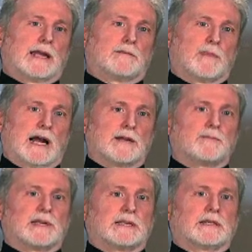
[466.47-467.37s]
in my
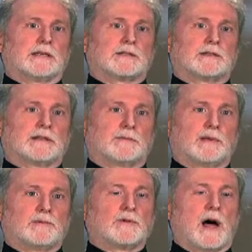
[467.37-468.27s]
opinion, is, is
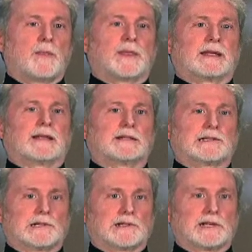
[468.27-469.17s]
people not thinking
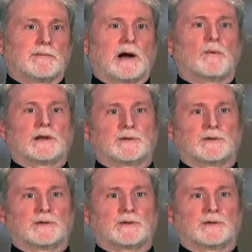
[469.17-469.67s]
clearly about what